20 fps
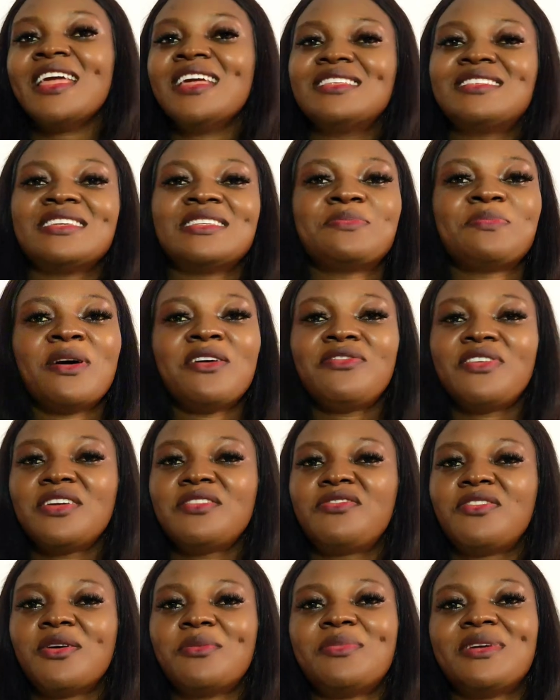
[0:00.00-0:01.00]
It is perfect
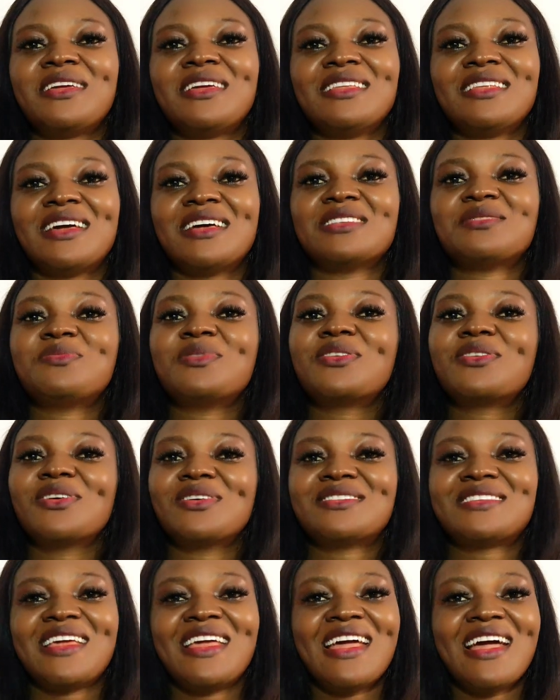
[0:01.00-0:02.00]
for beginners
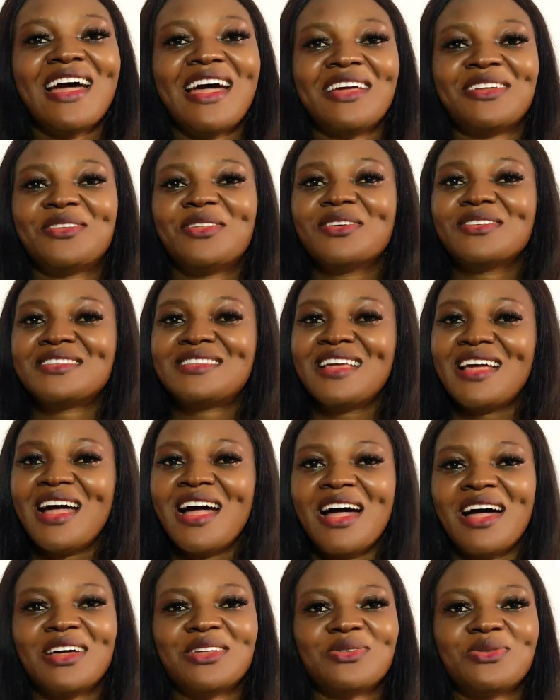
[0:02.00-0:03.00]
because AI does the
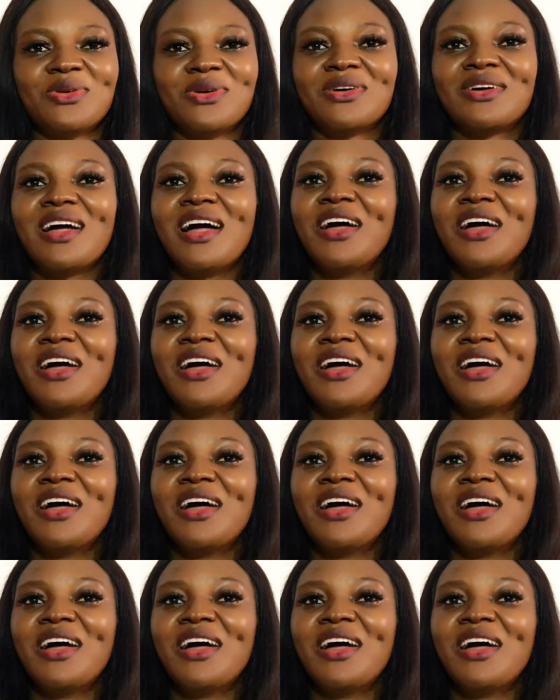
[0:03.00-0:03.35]
hard work